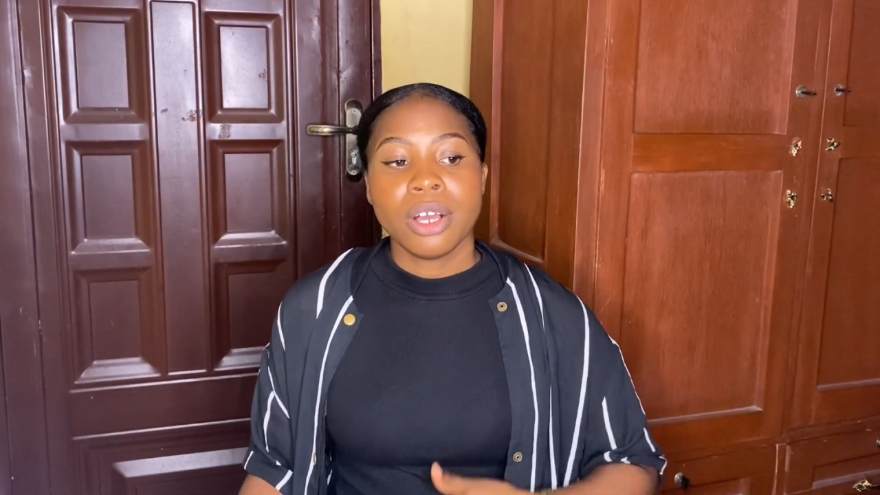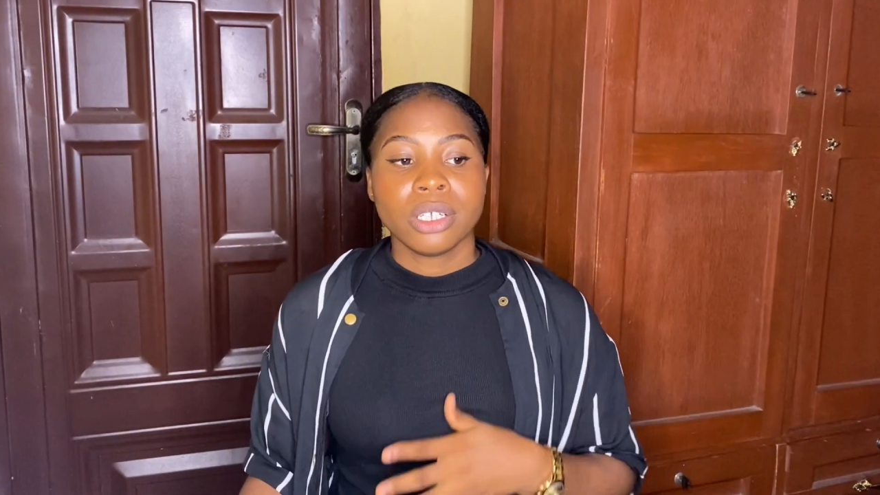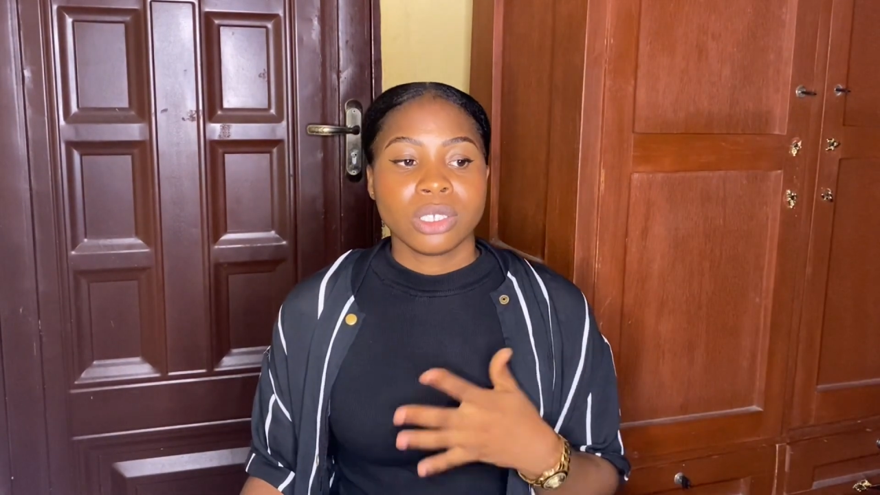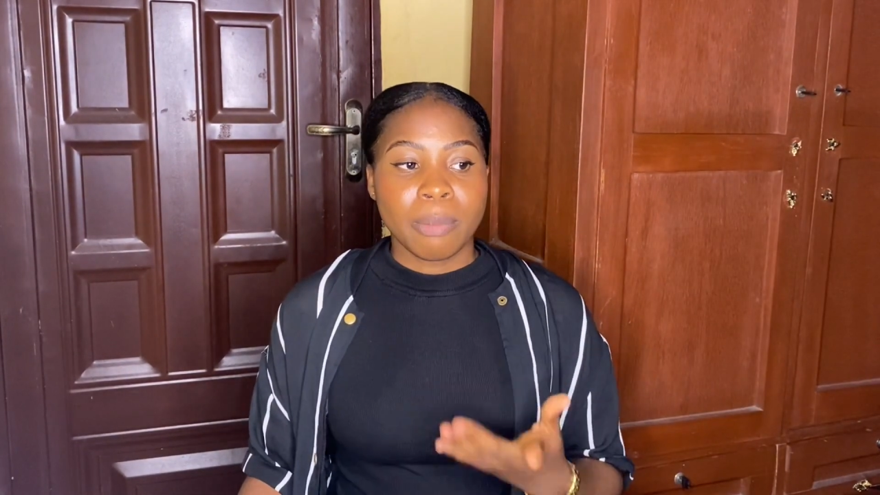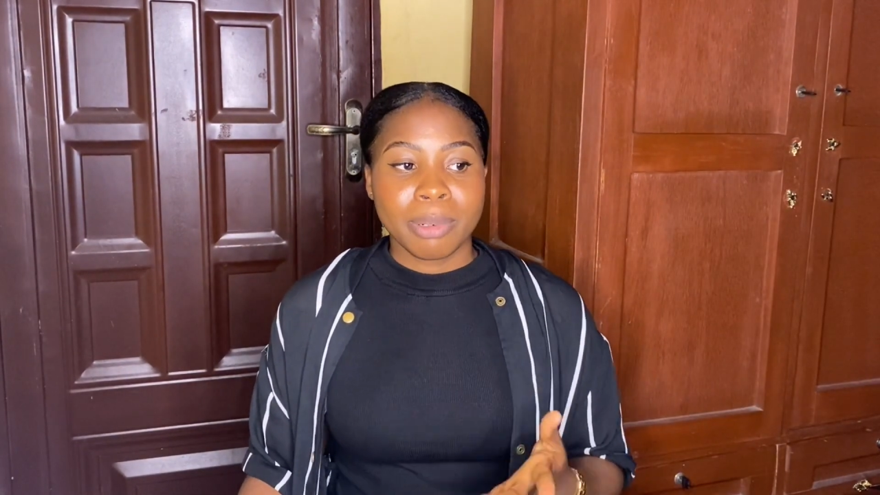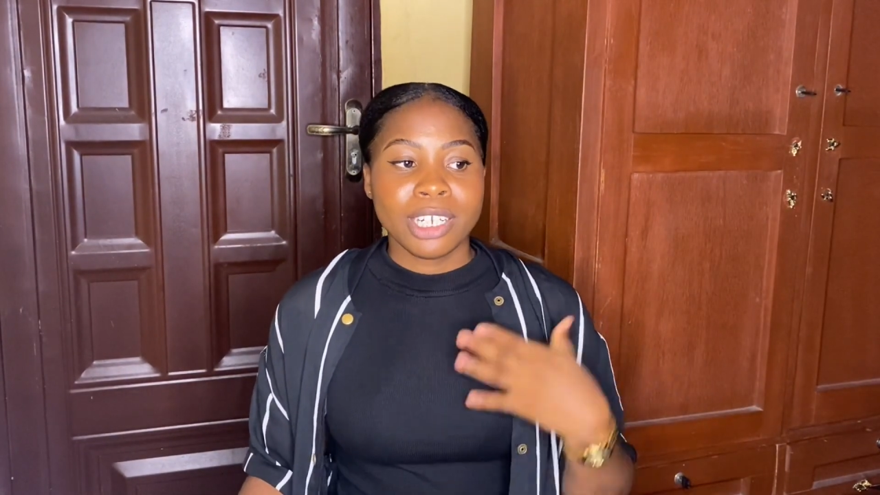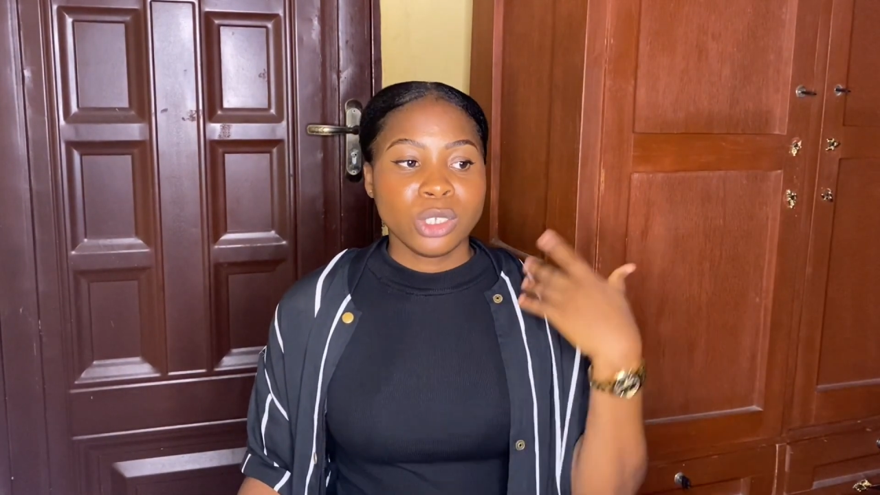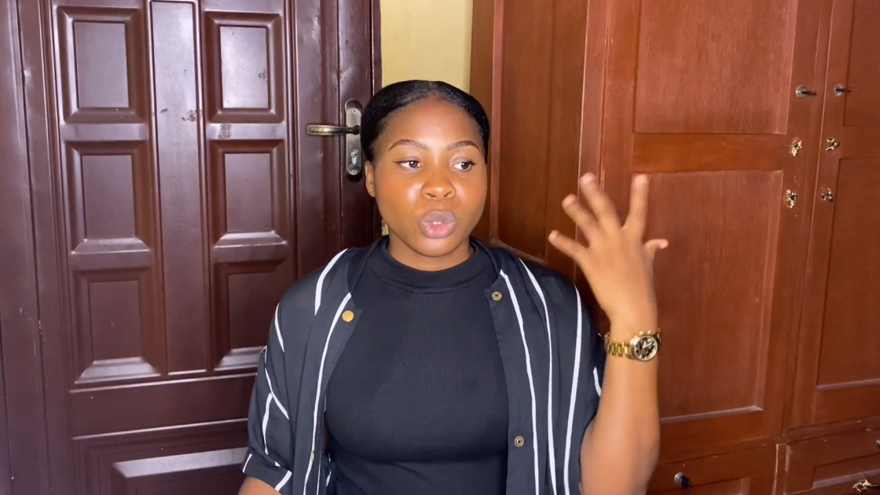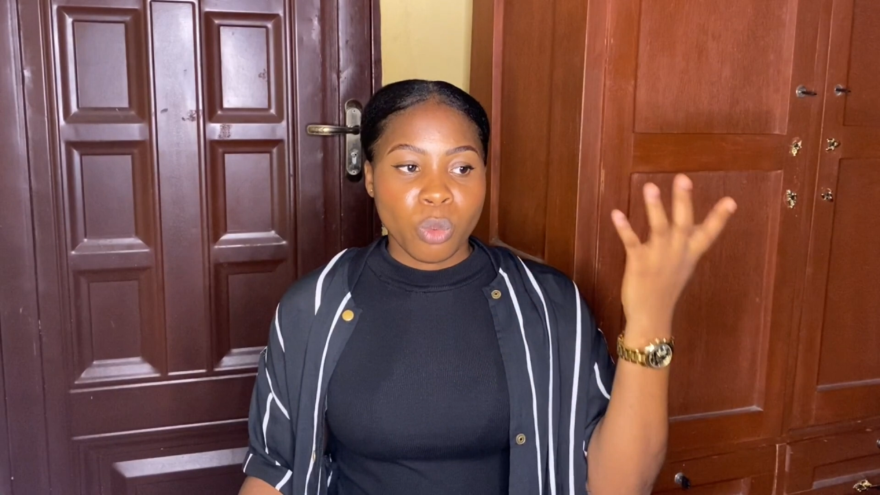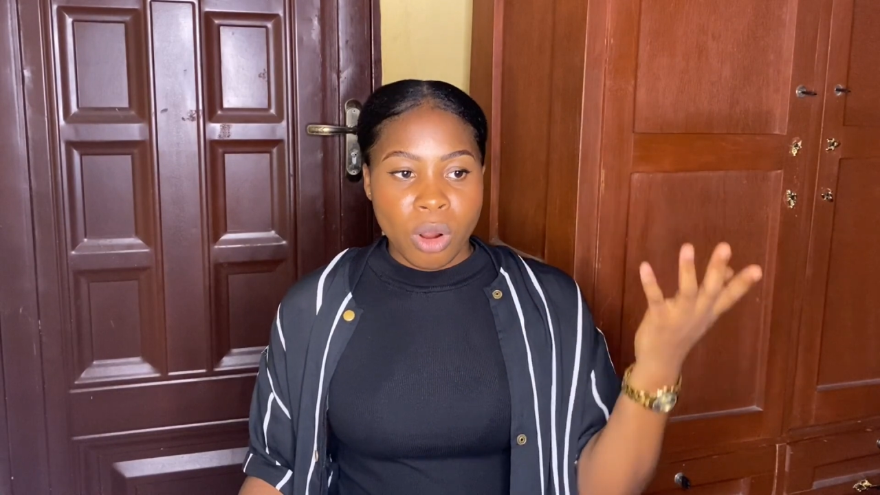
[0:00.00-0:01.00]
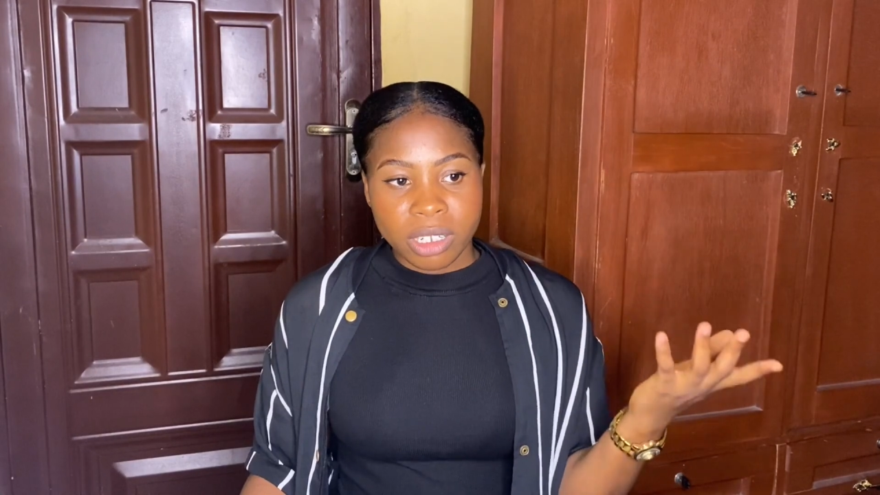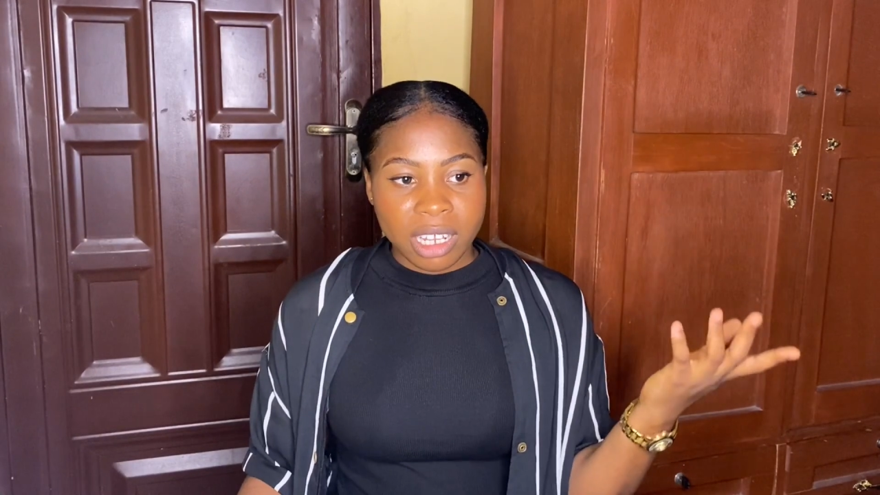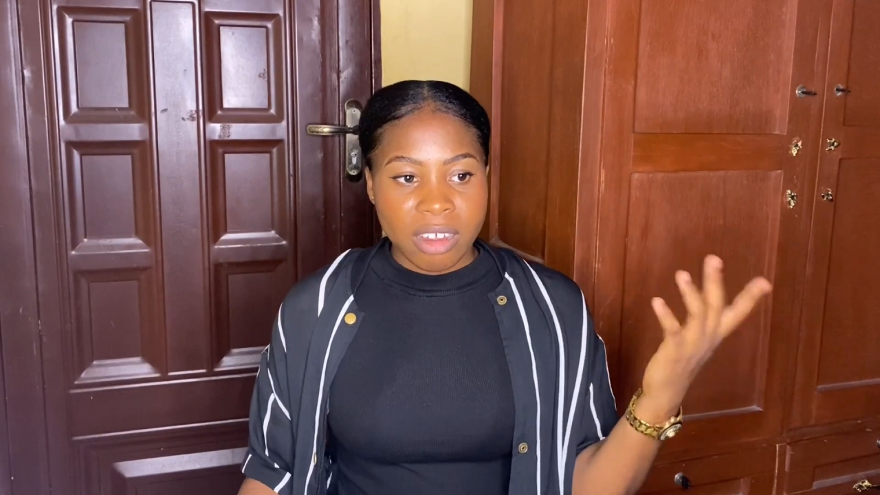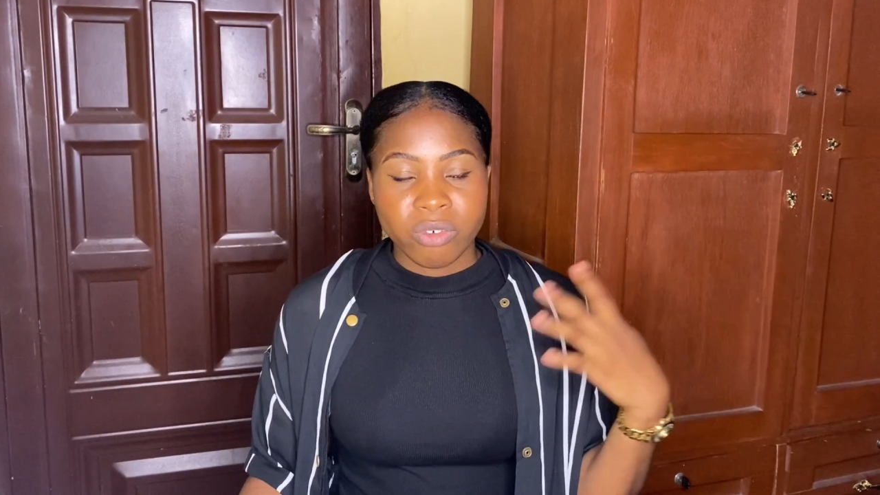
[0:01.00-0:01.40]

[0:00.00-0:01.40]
So I'm planning to work there